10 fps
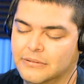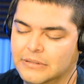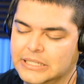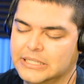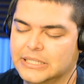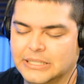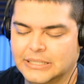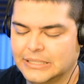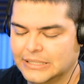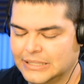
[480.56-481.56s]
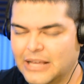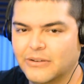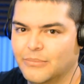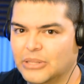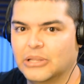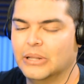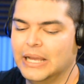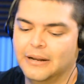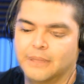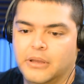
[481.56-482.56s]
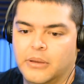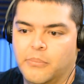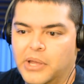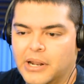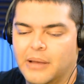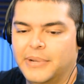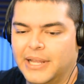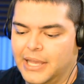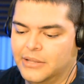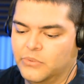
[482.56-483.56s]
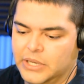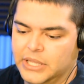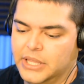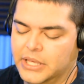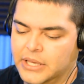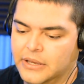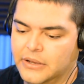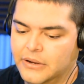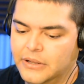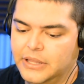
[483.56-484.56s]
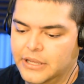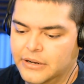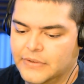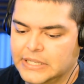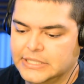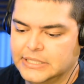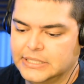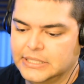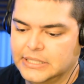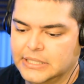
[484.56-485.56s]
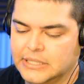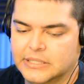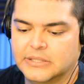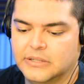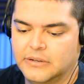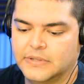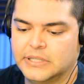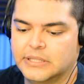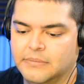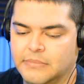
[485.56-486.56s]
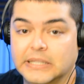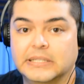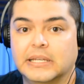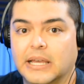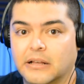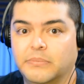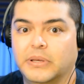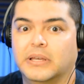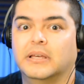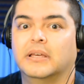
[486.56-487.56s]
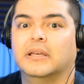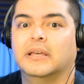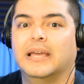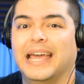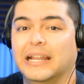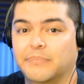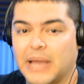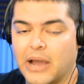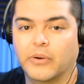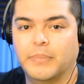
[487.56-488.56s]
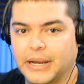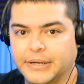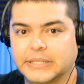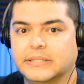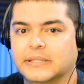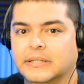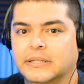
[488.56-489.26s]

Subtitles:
which that'll come a little later. But I'm going to end with early intervention is a service meant to help and empower parents.